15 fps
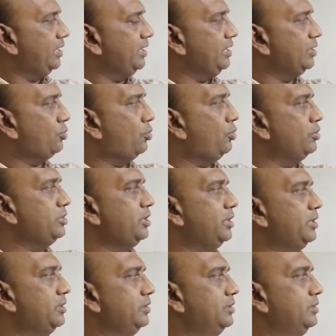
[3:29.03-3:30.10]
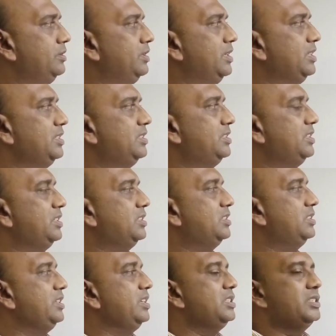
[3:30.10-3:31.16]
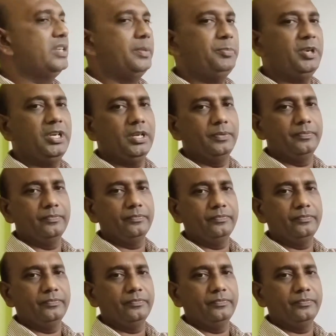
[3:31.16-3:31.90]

in the quotient 6 is repeating.